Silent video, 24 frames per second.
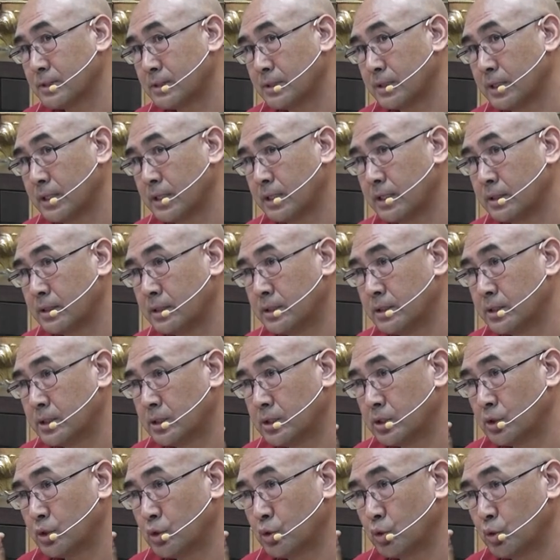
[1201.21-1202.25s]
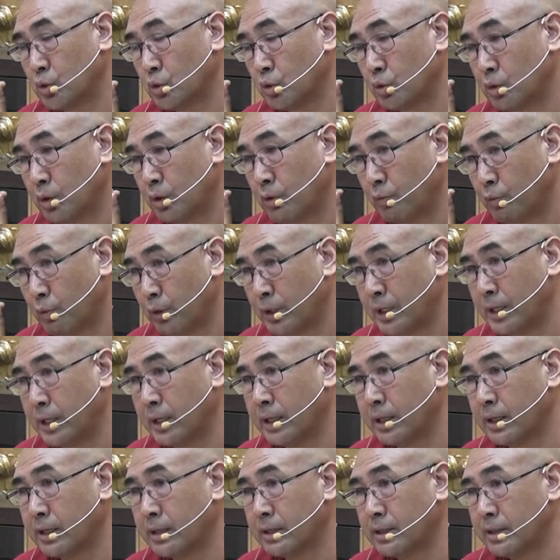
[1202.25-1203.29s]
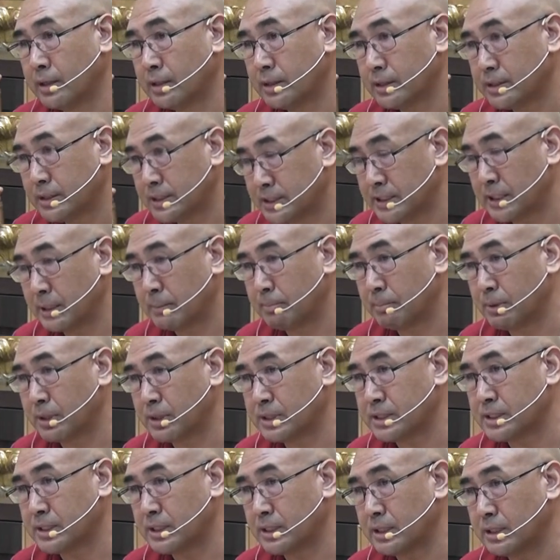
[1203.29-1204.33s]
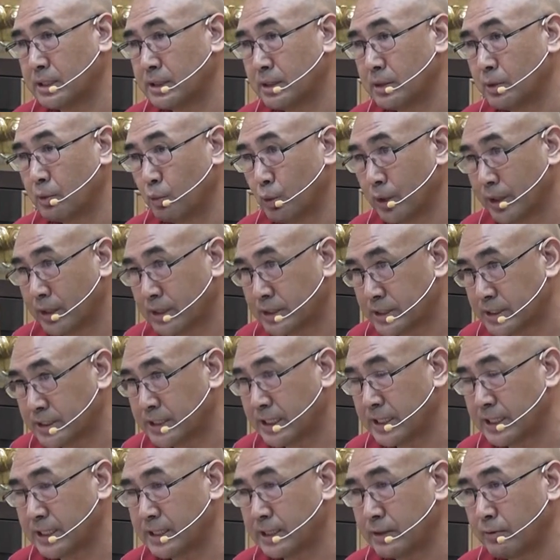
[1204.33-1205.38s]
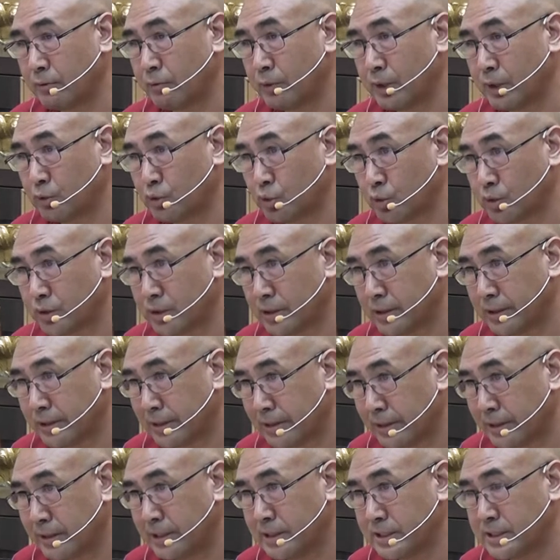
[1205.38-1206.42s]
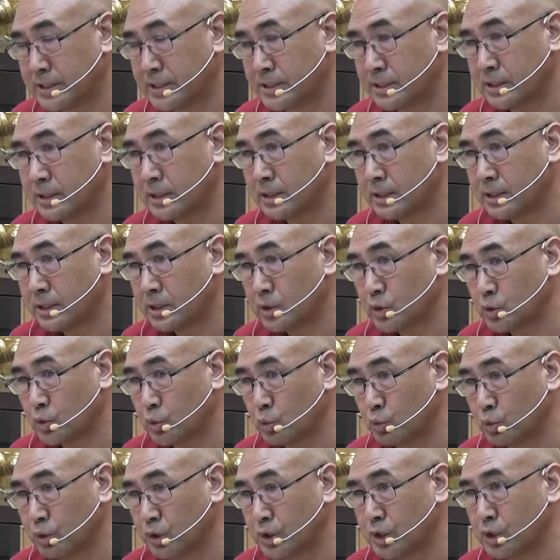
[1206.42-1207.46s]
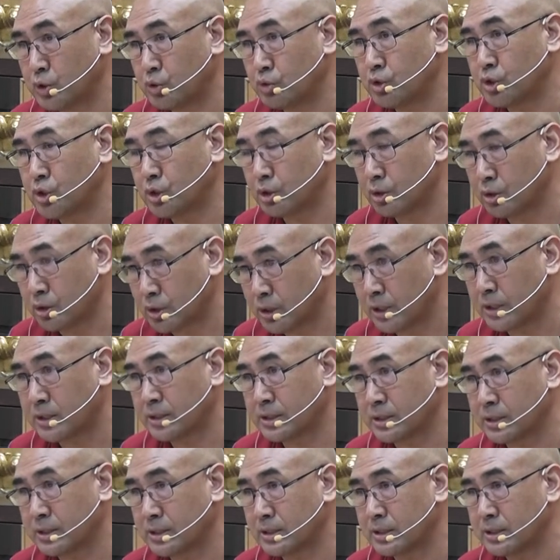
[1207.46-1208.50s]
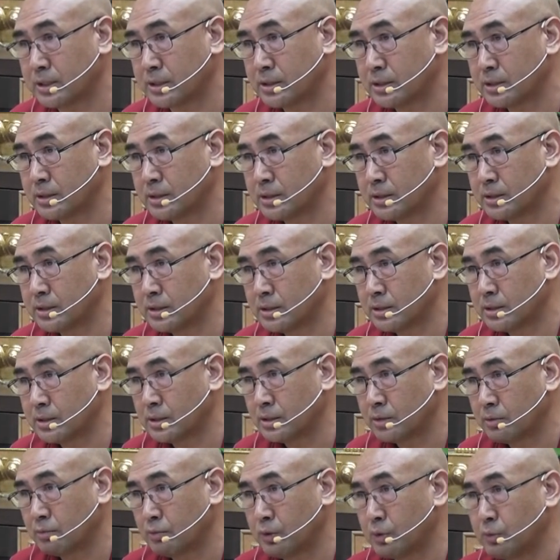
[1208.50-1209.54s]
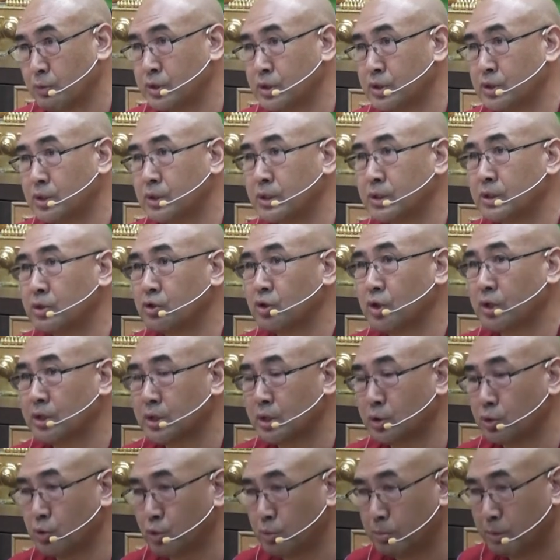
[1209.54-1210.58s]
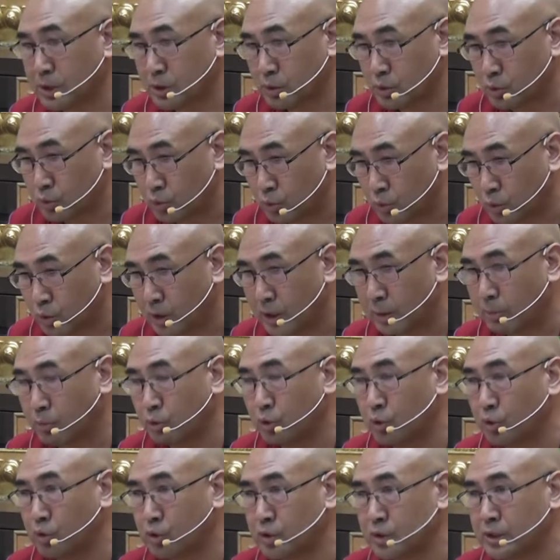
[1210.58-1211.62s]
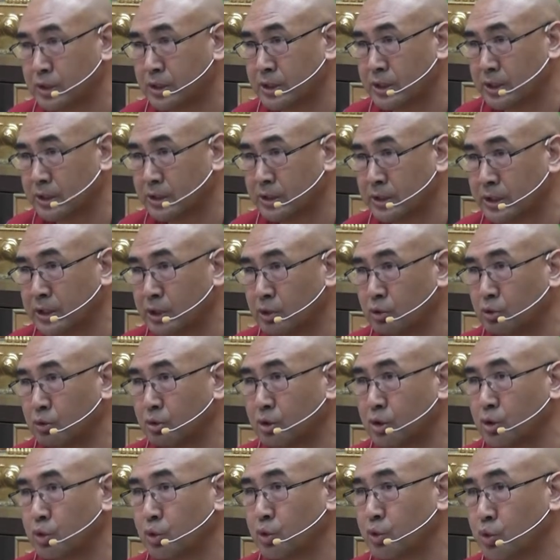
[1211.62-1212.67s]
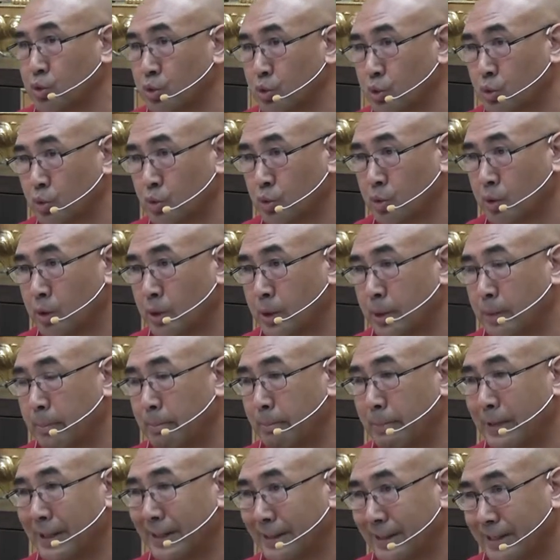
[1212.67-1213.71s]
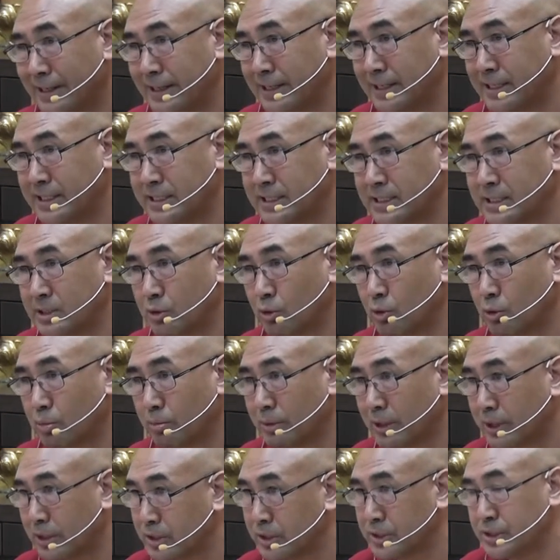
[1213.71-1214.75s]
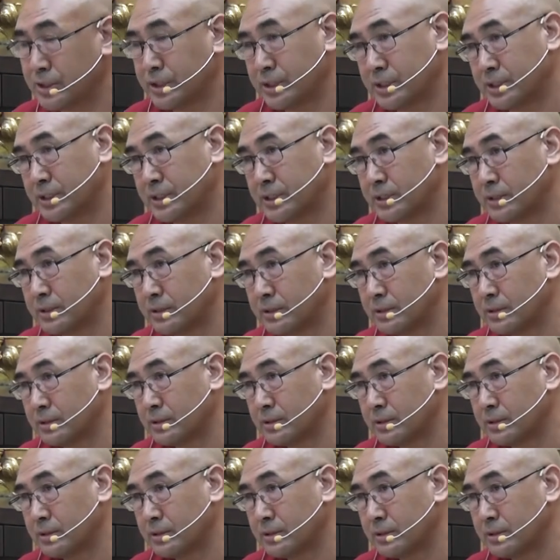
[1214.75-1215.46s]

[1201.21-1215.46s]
Right, so we are sick person, we are totally ill, so we need to see a doctor. when we see the doctor, you must know I'm going to see the doctor in order to cure my illness or my disease.